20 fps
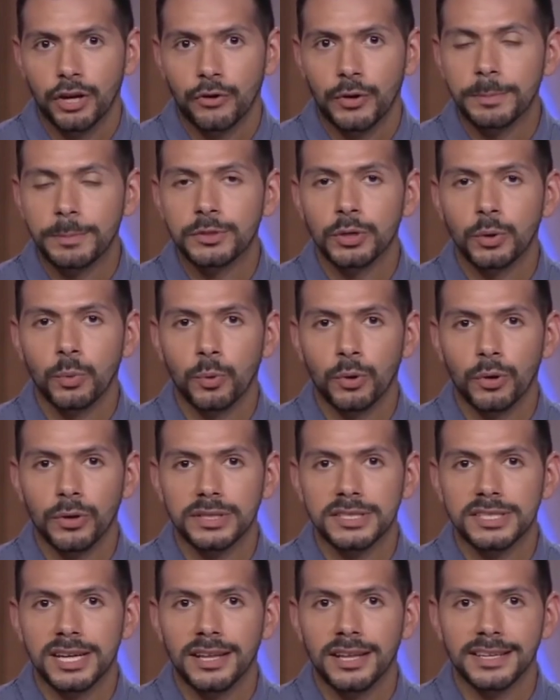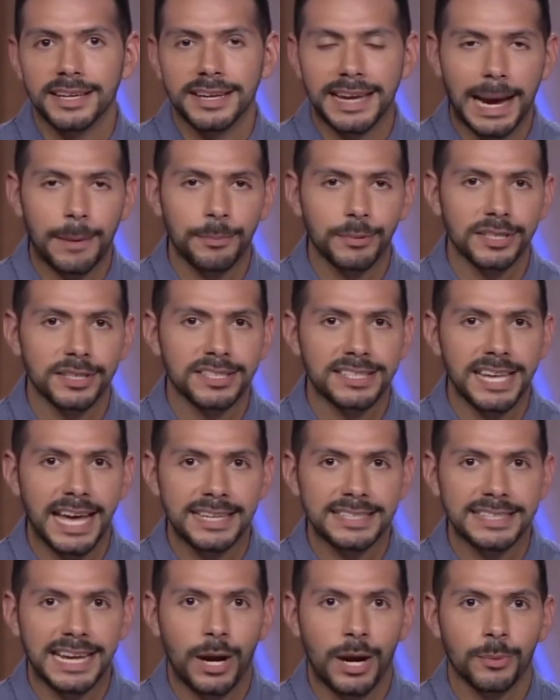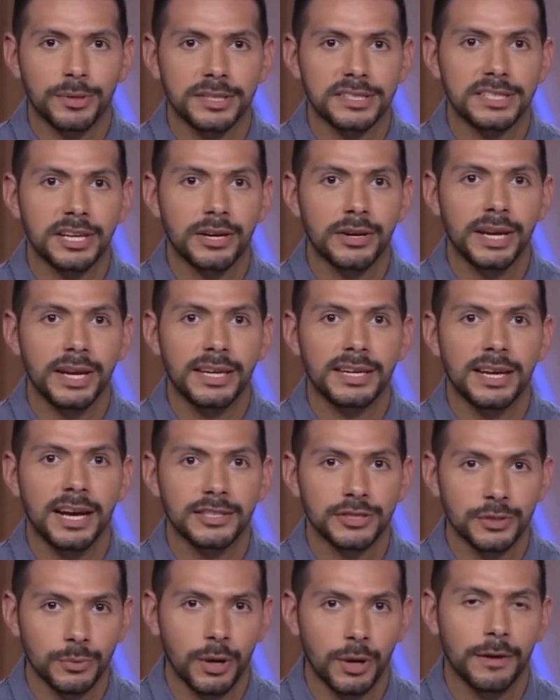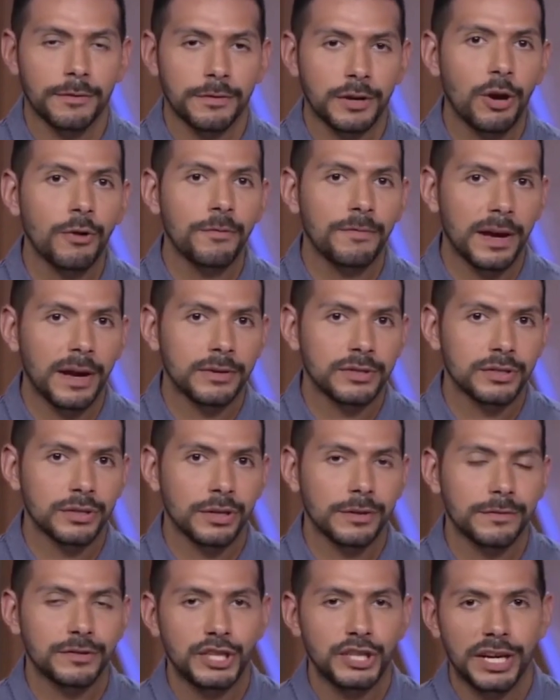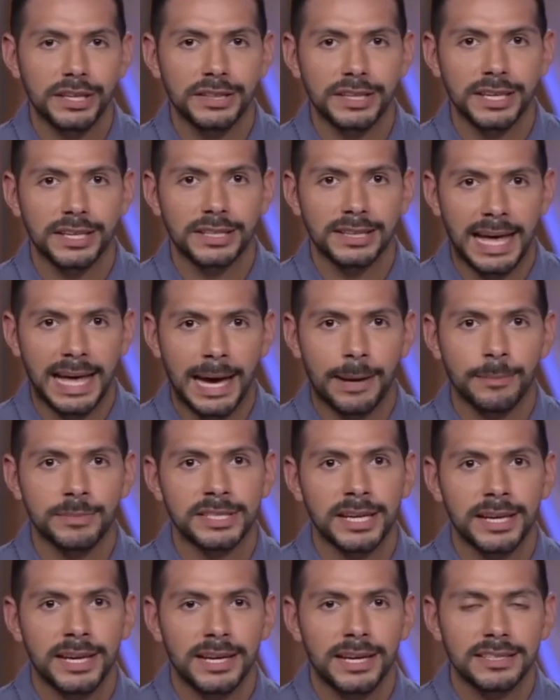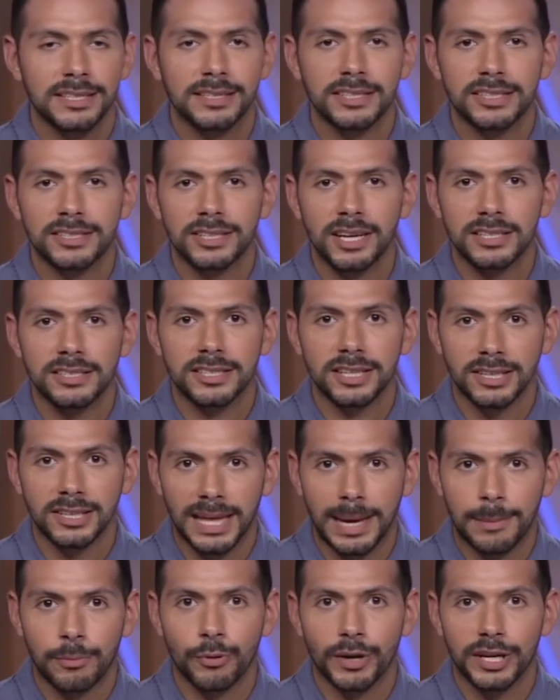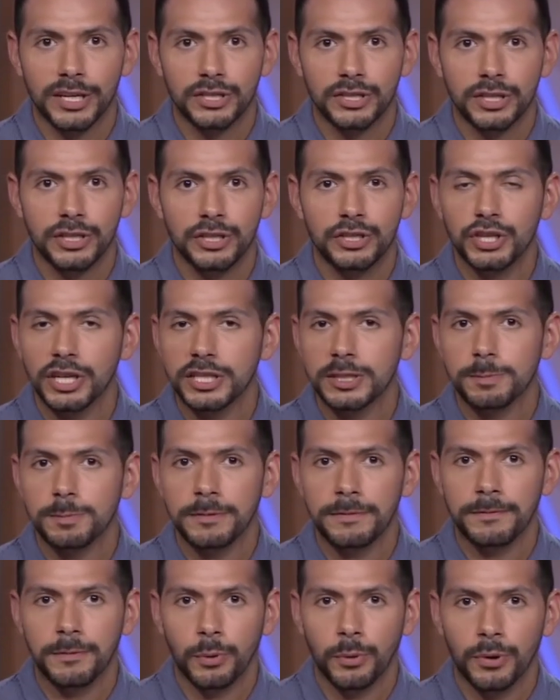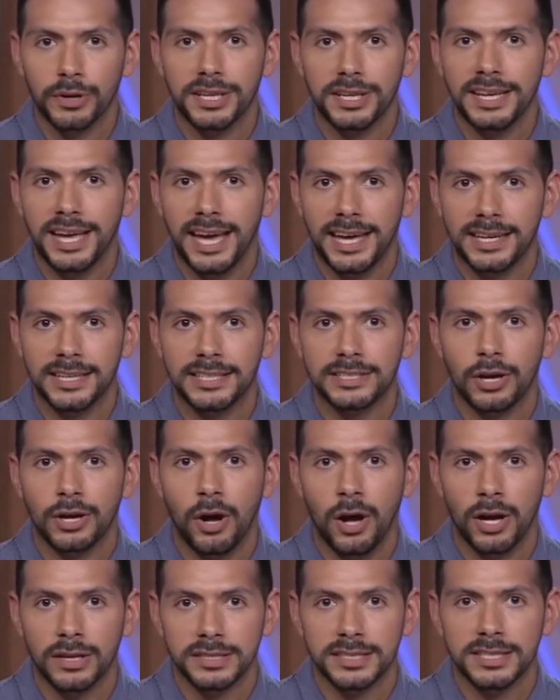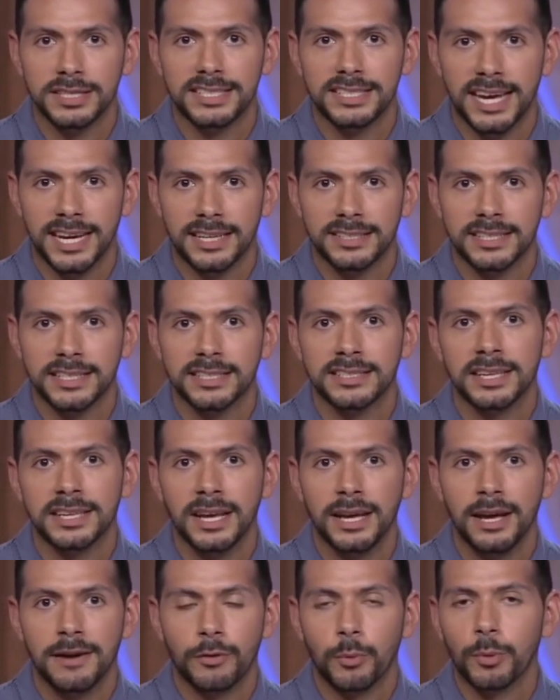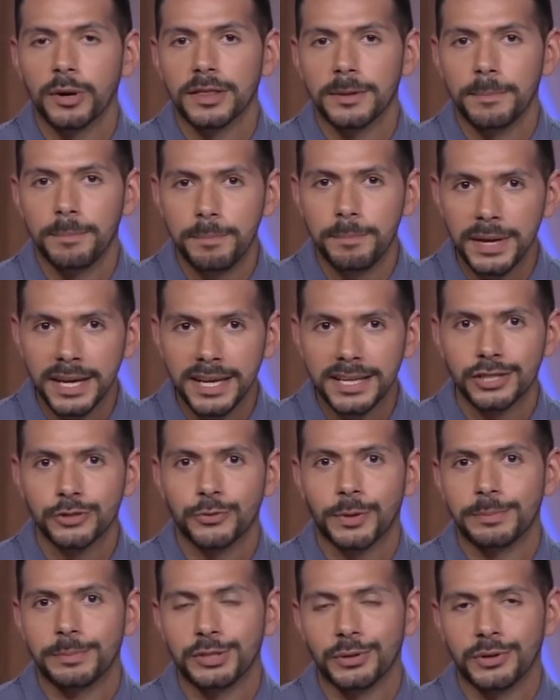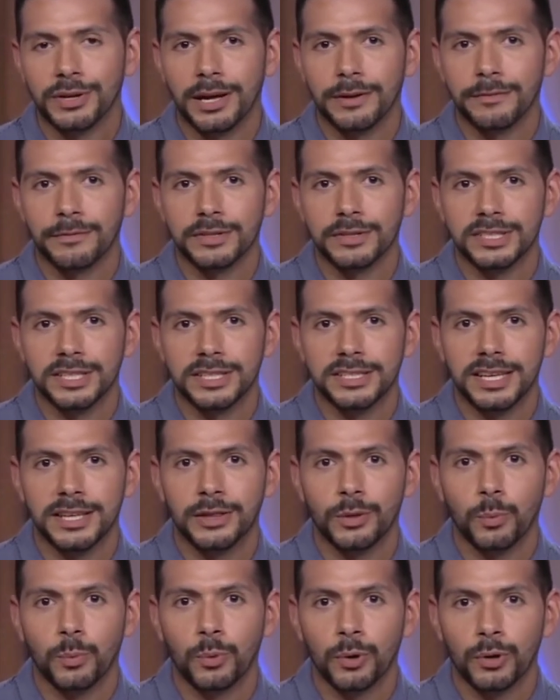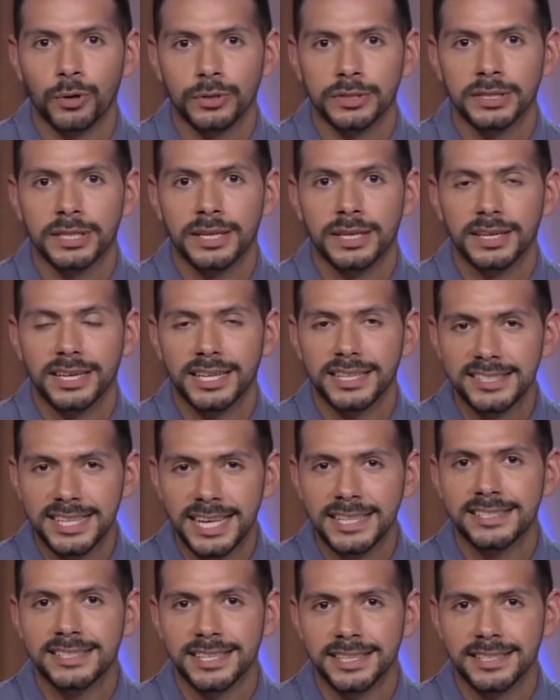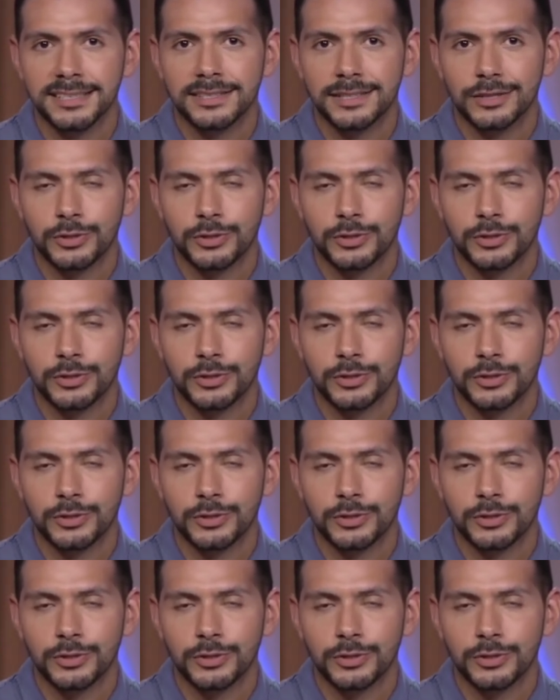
Crypto World's Talia Kaplan sat down with Sergey Nazarov, co-founder of Chainlink Labs, to discuss the collaboration just before he headed to Austin, Texas, for one of the biggest crypto conferences in the world, Consensus